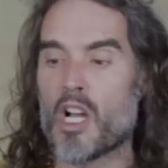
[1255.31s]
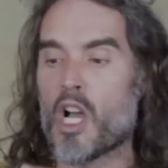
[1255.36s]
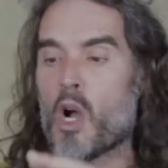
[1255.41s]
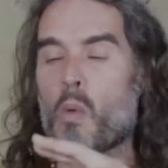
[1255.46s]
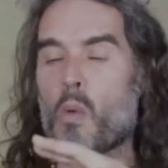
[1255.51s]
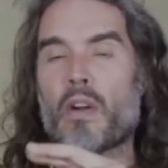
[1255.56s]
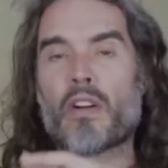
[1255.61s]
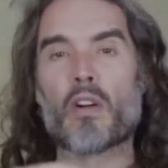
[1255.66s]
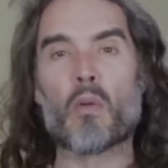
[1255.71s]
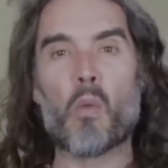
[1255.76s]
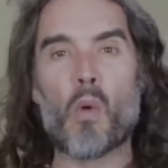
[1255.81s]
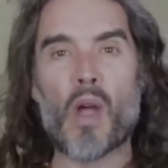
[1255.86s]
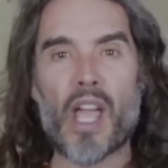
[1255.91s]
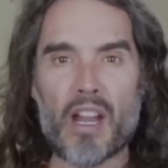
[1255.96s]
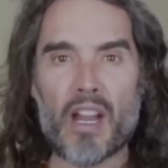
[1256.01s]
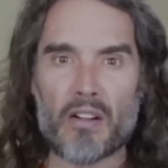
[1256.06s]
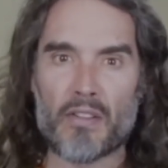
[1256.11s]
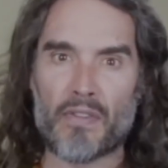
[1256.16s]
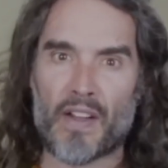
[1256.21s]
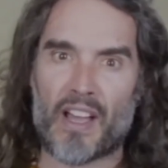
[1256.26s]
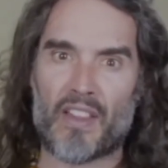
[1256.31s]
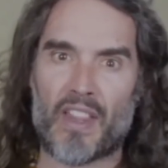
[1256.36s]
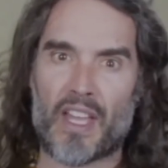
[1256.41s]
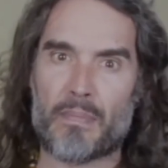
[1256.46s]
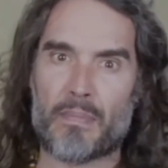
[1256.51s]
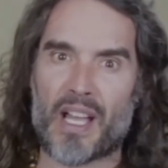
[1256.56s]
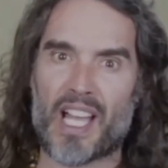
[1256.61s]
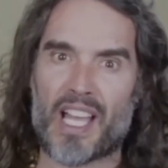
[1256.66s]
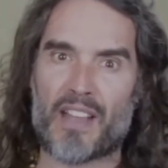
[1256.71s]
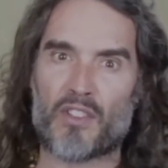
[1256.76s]
We're aware of how they
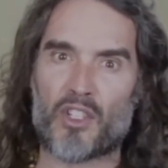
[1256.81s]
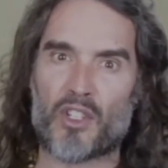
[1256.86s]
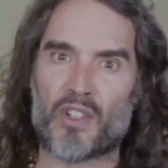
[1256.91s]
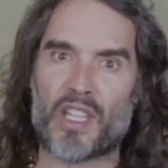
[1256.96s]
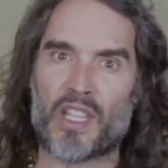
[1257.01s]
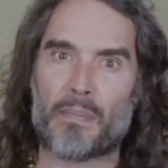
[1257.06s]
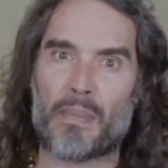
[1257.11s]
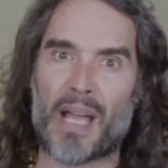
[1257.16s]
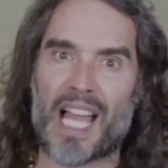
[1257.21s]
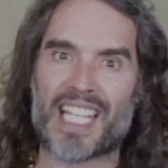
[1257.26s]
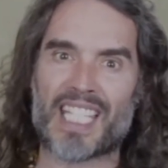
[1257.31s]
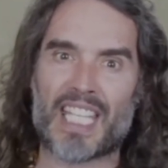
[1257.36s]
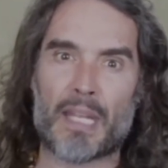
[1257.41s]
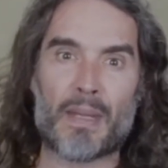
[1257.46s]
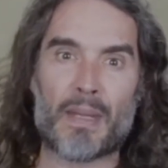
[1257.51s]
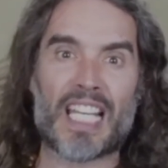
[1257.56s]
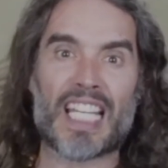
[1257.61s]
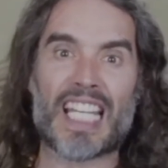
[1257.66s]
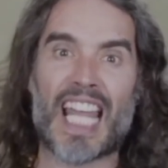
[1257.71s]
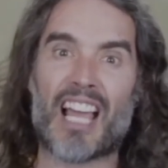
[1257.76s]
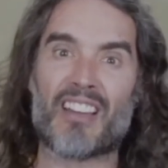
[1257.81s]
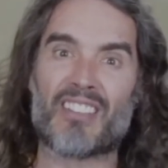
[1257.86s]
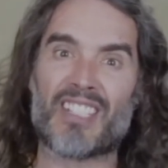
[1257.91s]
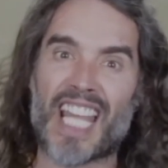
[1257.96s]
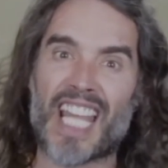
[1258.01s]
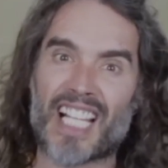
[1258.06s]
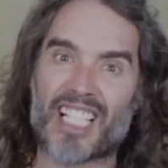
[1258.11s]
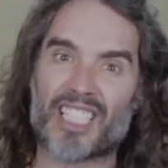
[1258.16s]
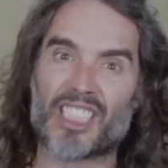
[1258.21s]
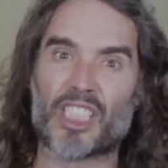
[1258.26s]
behaved during the pandemic and how
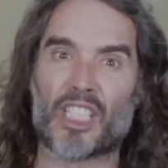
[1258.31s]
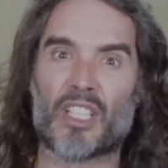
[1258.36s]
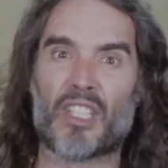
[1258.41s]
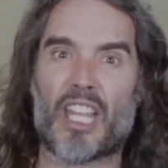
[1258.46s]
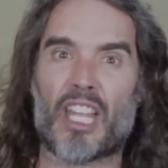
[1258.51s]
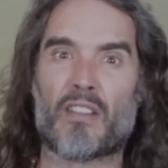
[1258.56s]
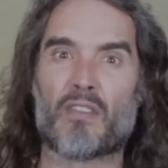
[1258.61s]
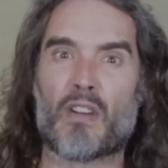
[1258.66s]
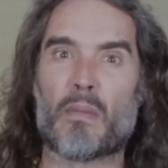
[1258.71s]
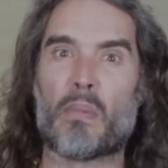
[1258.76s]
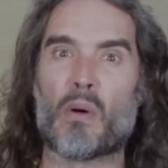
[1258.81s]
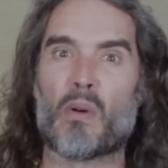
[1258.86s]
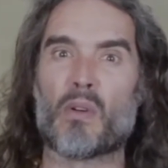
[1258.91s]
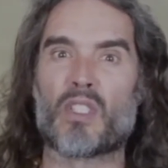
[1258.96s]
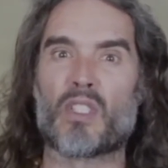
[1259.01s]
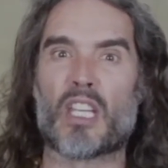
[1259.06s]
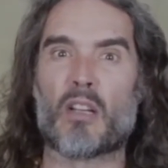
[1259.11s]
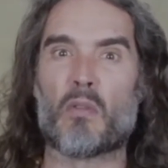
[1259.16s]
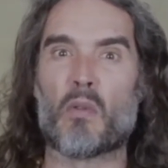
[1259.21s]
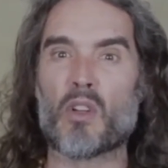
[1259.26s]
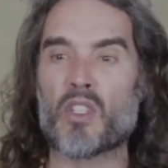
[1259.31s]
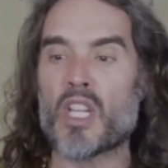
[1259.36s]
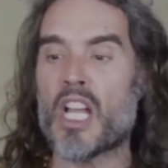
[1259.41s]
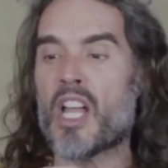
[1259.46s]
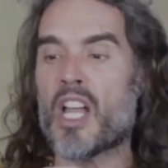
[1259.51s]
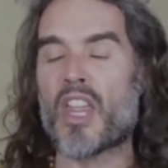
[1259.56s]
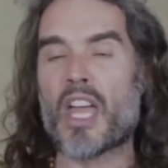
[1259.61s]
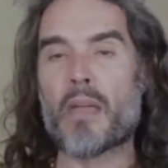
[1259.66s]
negligent their reporting was. They